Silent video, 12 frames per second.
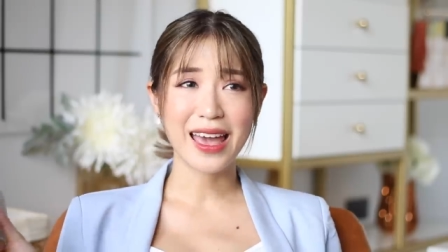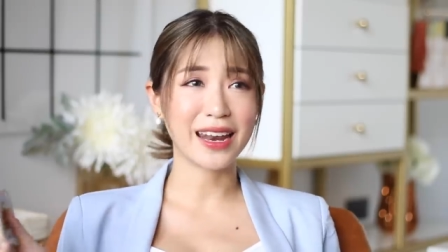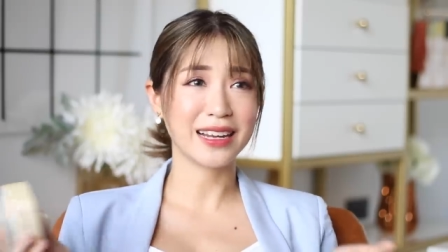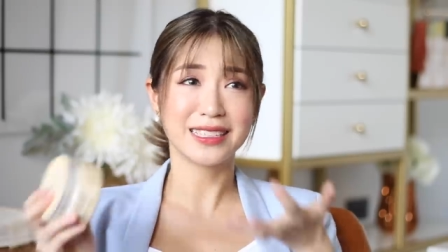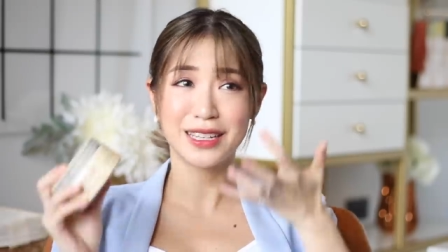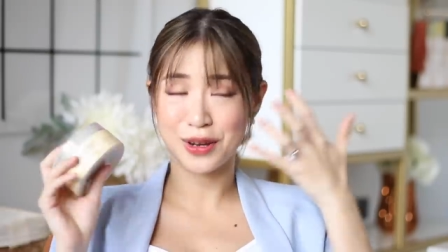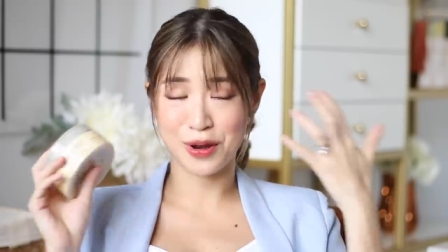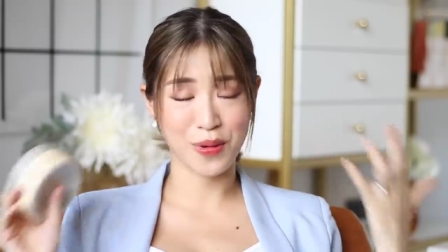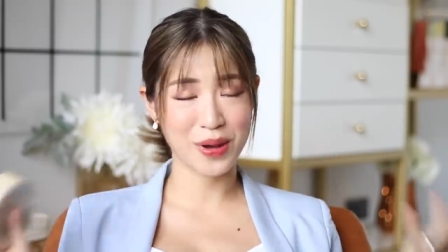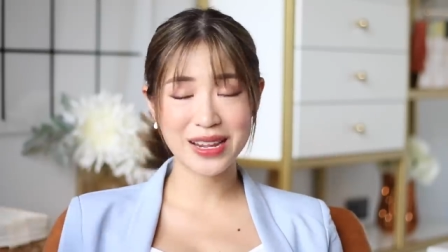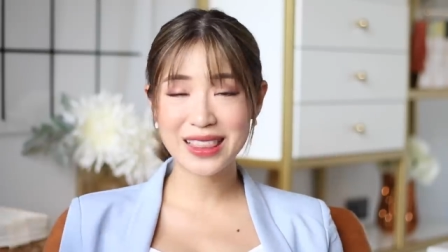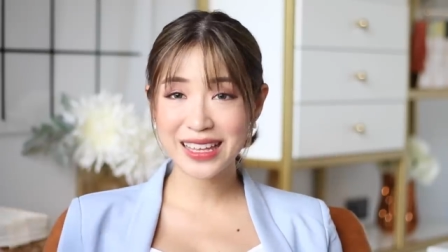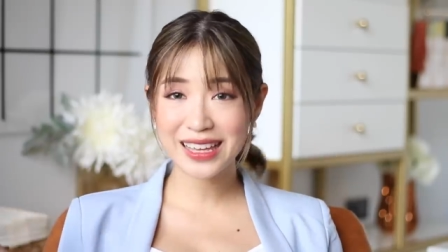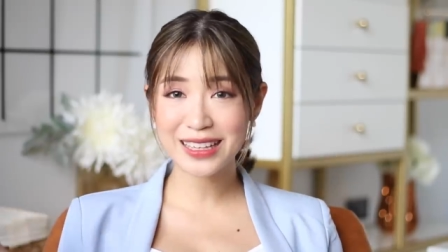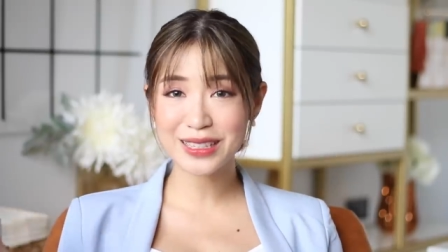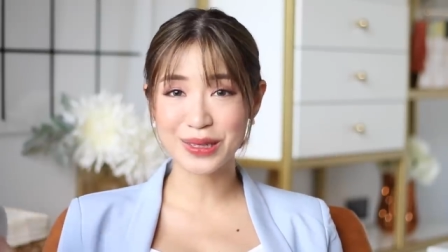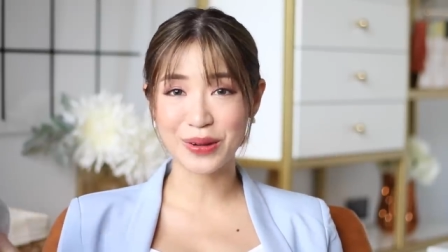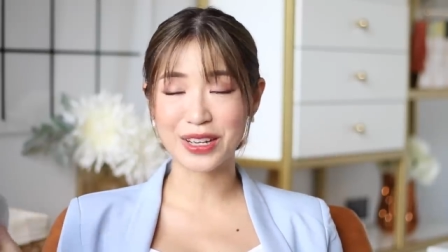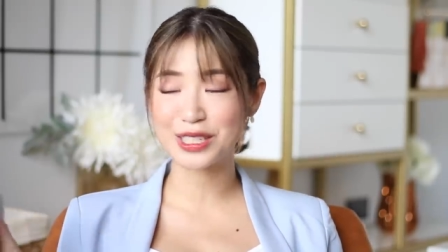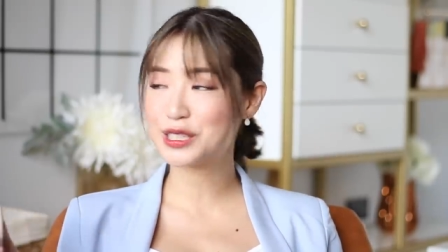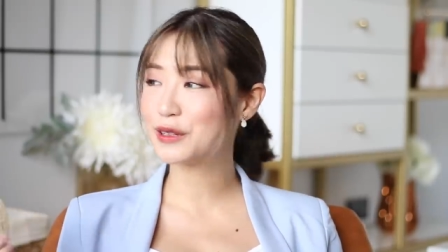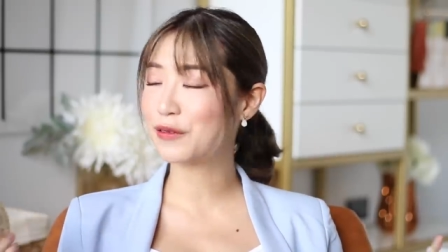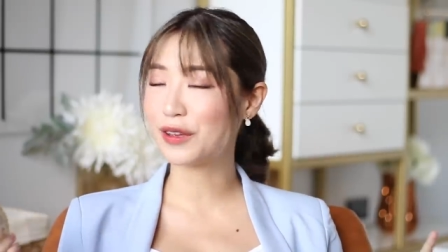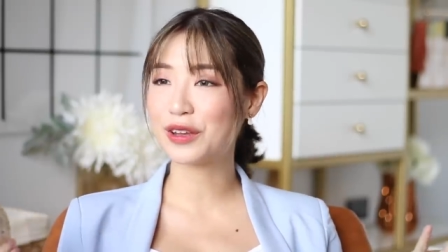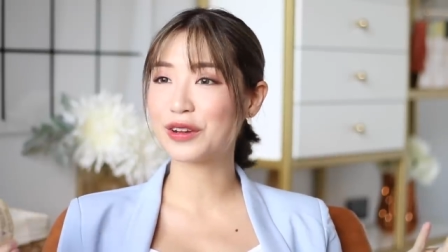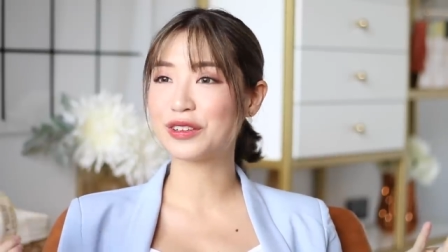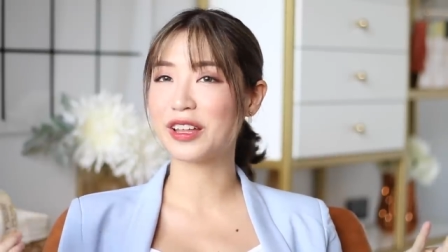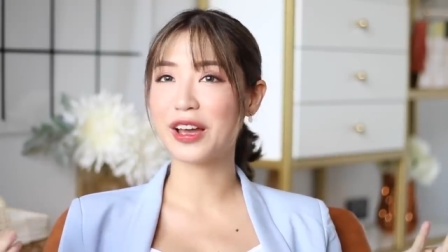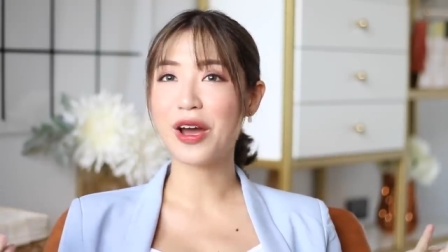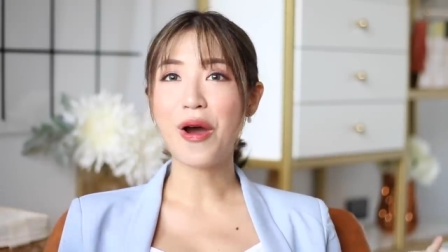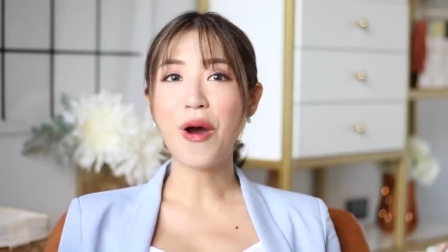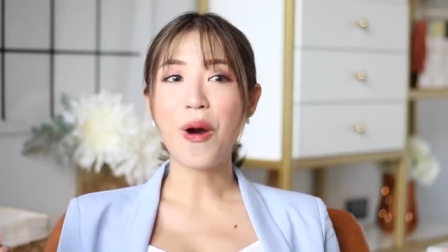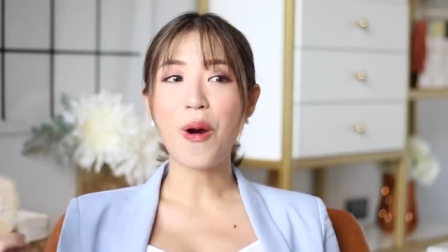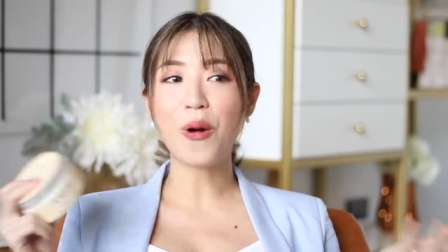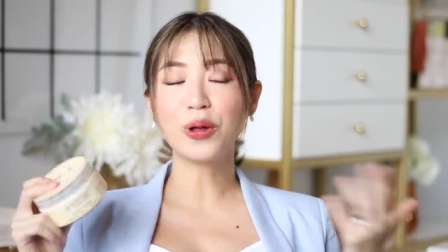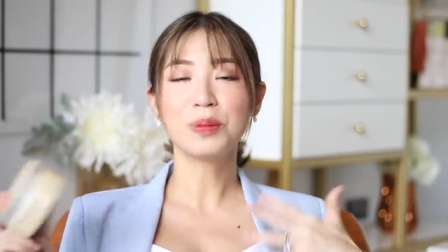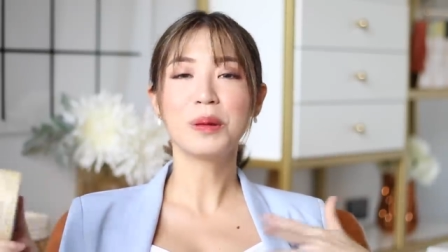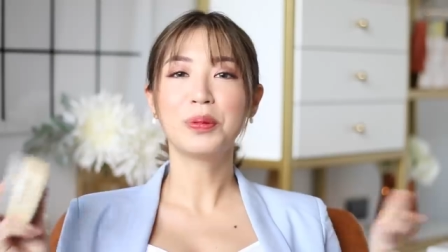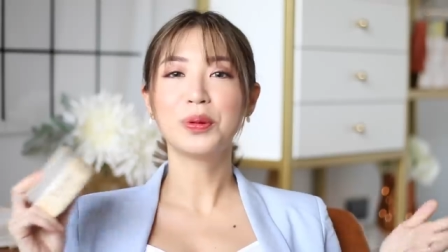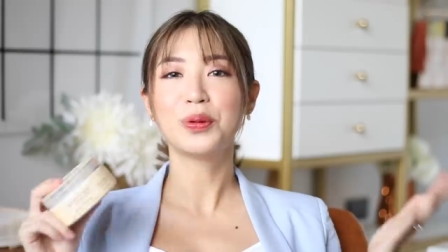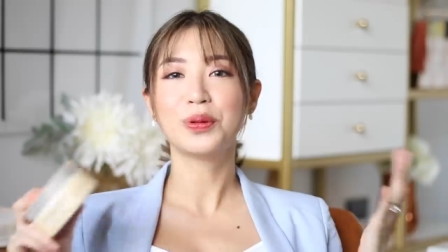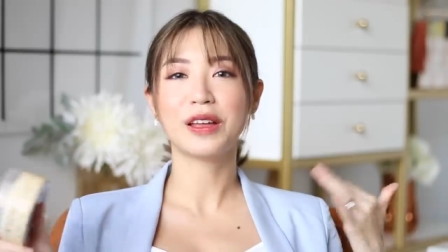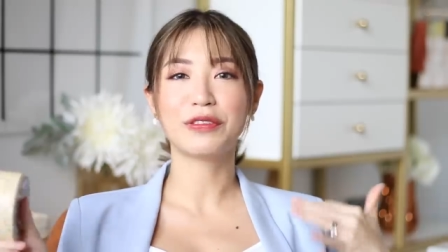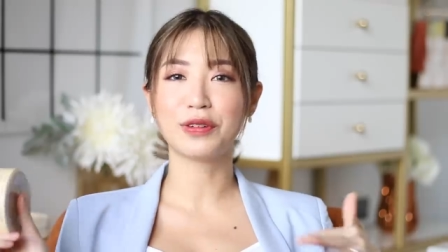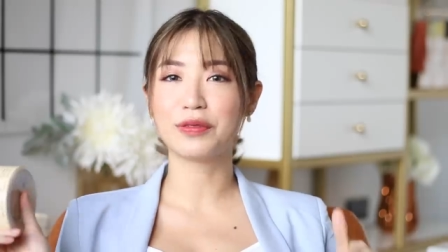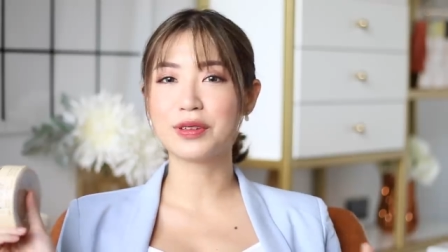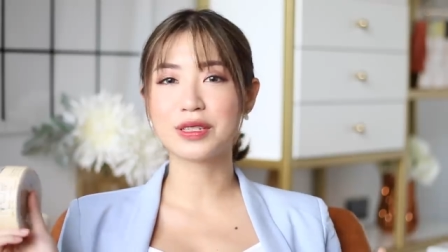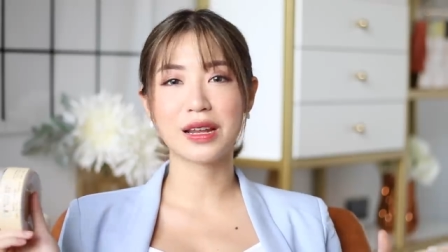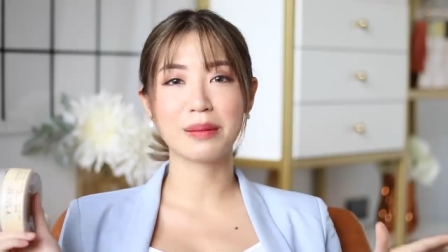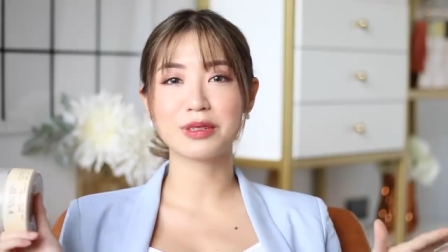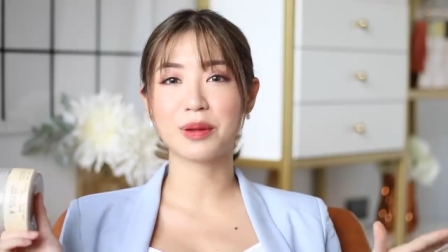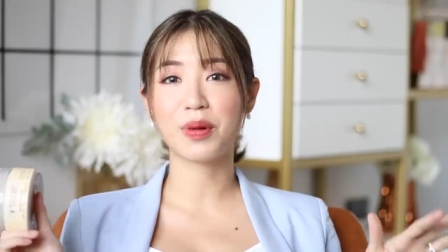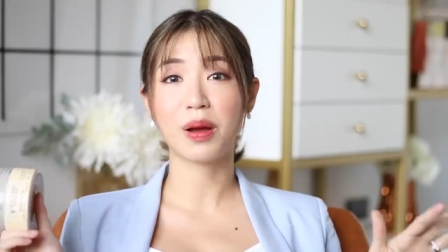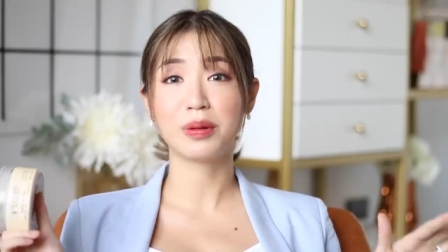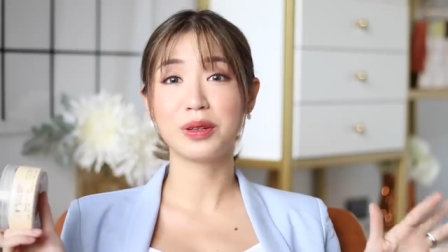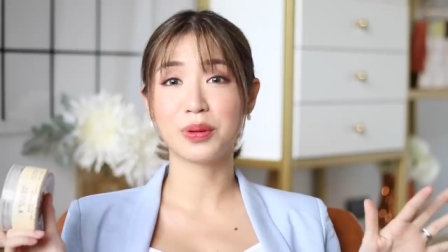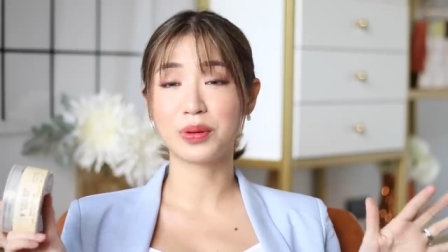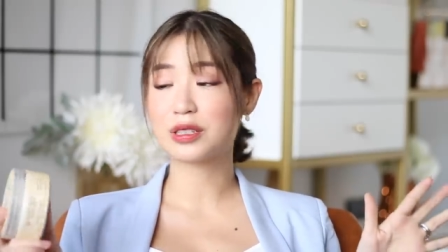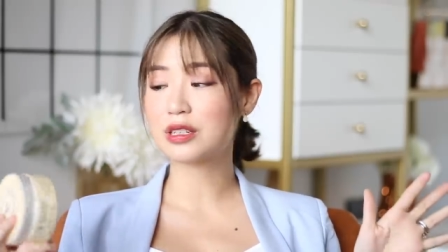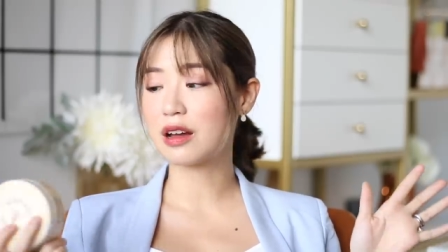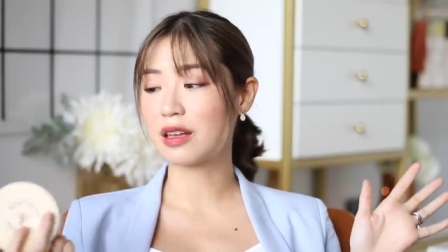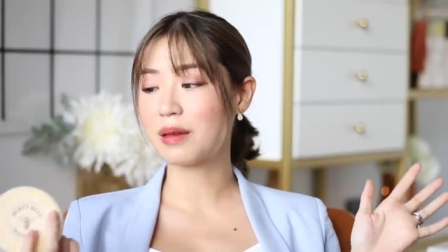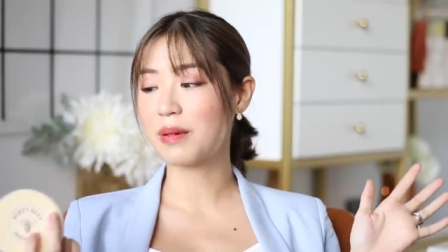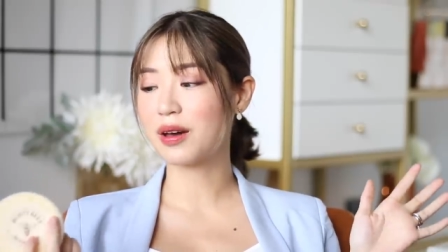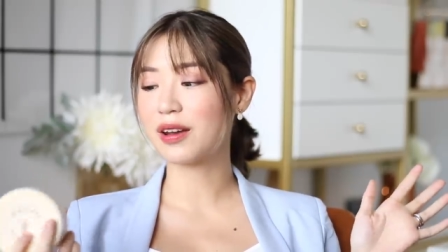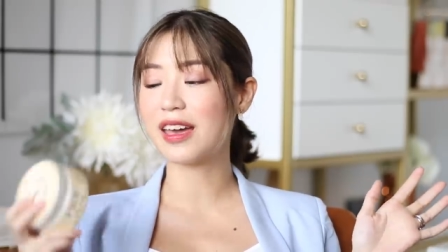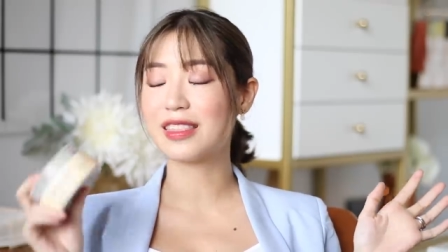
and I didn't know anything. So I just figured like all the people who left reviews on Amazon probably know what they're talking about.